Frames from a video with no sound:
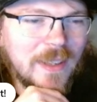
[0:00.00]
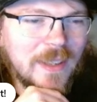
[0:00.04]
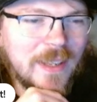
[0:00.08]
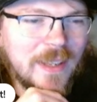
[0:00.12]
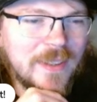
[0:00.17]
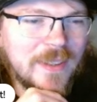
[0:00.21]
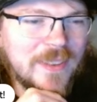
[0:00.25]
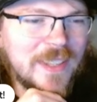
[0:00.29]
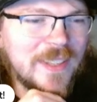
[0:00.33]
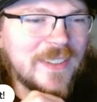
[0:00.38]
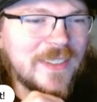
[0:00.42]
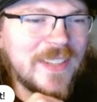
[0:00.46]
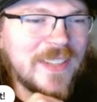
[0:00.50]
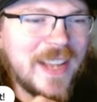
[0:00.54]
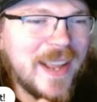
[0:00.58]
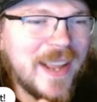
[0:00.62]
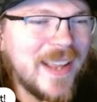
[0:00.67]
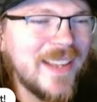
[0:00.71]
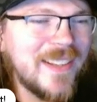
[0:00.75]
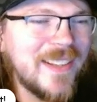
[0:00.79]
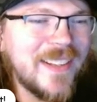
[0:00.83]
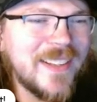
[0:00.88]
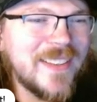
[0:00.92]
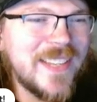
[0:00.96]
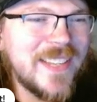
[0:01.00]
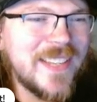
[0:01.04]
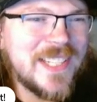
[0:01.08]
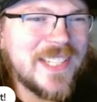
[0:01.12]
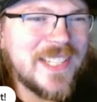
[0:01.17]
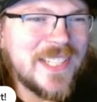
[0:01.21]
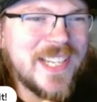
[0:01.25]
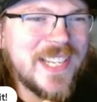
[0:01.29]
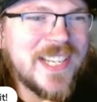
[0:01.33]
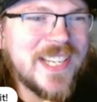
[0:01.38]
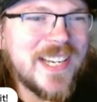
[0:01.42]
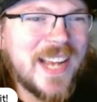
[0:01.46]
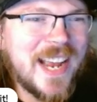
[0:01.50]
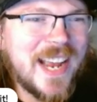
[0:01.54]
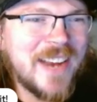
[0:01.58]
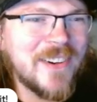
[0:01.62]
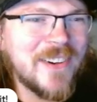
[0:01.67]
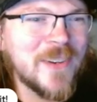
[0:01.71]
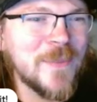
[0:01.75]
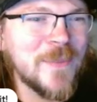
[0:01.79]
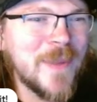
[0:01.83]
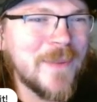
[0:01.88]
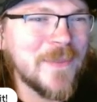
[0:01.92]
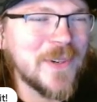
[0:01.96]
This scene I
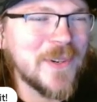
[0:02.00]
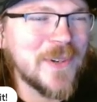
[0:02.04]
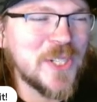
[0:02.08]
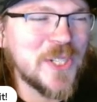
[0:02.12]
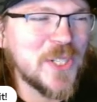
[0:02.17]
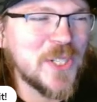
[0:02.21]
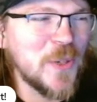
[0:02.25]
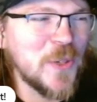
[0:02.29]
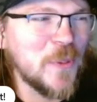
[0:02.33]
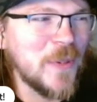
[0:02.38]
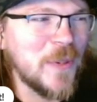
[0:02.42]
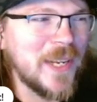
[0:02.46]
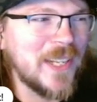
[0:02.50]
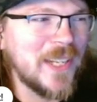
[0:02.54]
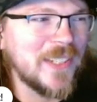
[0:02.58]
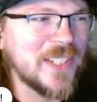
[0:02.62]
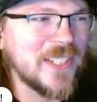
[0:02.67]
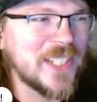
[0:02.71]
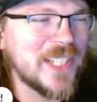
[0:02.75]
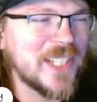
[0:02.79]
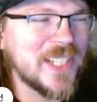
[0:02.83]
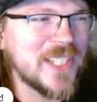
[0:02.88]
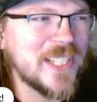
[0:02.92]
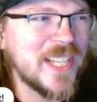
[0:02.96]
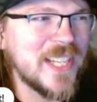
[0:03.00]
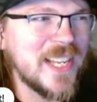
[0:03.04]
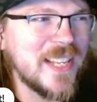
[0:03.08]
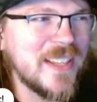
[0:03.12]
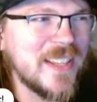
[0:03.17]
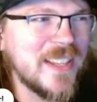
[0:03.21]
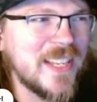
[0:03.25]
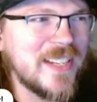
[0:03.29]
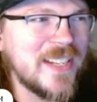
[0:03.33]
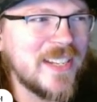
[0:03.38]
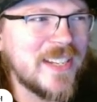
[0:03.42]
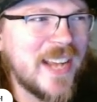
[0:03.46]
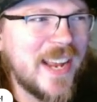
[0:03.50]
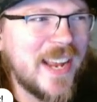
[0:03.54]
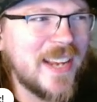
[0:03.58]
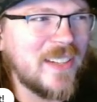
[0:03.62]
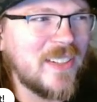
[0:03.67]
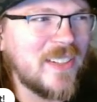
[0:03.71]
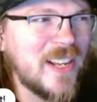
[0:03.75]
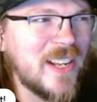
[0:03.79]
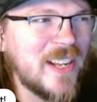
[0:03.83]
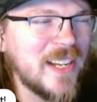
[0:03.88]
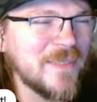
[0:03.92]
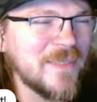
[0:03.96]
remember so well just because the
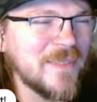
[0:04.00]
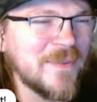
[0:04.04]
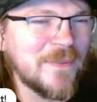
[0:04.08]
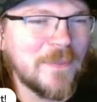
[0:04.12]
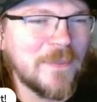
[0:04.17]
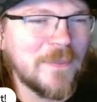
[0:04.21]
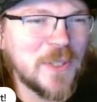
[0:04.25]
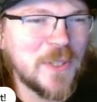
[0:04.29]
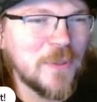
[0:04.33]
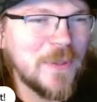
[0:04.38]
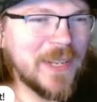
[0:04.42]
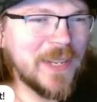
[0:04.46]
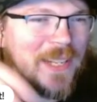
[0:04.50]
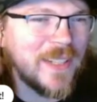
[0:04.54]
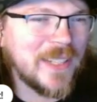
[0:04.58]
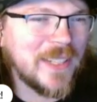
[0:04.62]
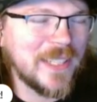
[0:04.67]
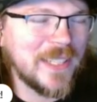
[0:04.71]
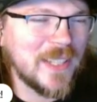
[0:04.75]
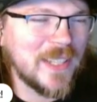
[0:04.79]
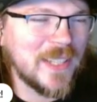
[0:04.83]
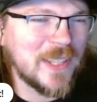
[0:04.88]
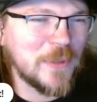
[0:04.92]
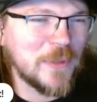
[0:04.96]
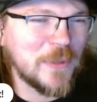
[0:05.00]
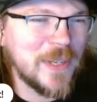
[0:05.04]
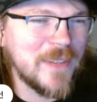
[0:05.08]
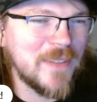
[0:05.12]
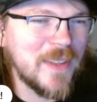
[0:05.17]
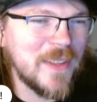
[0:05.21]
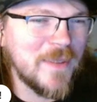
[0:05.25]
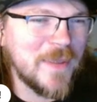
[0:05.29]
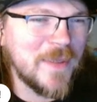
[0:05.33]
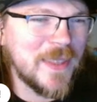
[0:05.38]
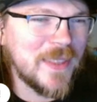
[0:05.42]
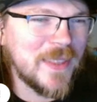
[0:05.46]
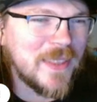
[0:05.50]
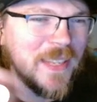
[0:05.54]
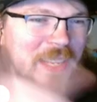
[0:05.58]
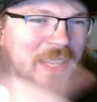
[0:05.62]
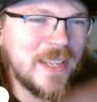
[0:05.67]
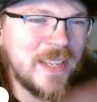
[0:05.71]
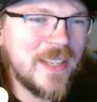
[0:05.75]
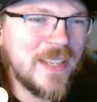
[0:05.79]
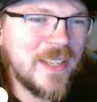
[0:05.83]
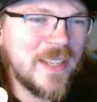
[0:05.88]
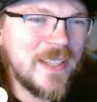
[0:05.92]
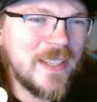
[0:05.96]
dialogue between like the three of them and
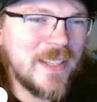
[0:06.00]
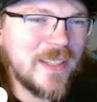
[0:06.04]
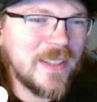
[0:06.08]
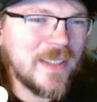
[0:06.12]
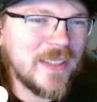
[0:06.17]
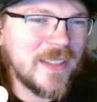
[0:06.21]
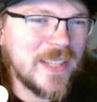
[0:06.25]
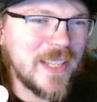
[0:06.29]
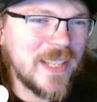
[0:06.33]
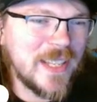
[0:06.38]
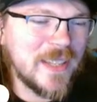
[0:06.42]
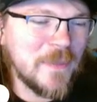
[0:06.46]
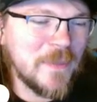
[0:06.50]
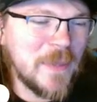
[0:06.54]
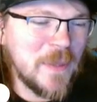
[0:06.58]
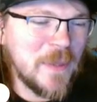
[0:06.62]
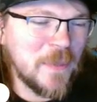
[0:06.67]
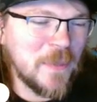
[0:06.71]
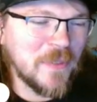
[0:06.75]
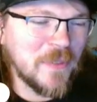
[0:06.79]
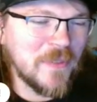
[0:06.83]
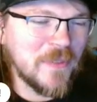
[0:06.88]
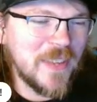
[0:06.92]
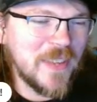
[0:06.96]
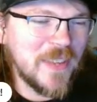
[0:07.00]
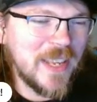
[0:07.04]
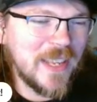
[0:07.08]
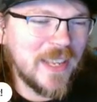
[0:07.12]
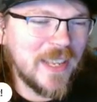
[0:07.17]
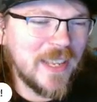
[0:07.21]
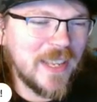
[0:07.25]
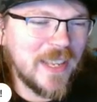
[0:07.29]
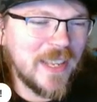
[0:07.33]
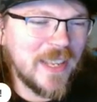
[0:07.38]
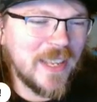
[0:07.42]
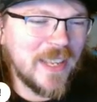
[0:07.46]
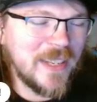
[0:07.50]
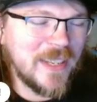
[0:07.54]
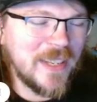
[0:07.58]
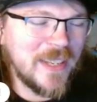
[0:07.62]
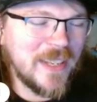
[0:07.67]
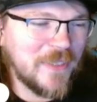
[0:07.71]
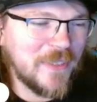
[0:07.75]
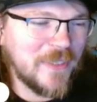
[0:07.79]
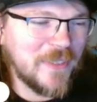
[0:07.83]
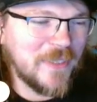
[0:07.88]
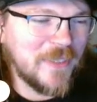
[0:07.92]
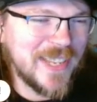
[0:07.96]
the people from and, like
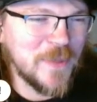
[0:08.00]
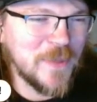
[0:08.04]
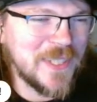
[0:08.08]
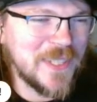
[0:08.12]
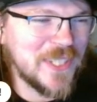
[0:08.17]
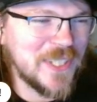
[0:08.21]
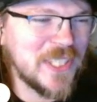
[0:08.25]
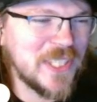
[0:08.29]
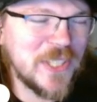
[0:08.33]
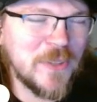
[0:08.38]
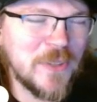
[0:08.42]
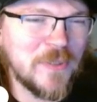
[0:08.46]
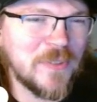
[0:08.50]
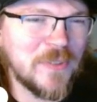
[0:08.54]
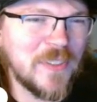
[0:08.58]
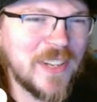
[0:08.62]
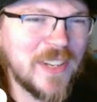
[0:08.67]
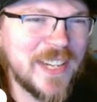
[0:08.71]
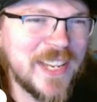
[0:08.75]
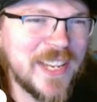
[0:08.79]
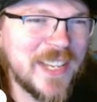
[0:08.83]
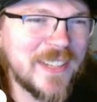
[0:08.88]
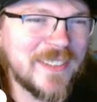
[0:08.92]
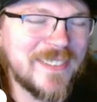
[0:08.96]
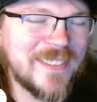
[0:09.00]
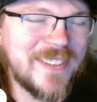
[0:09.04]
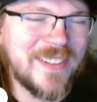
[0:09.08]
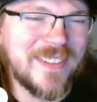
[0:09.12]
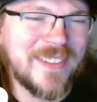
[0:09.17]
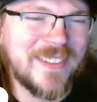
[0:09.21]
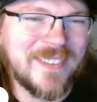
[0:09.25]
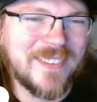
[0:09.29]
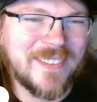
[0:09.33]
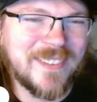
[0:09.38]
Flag's group is just so funny.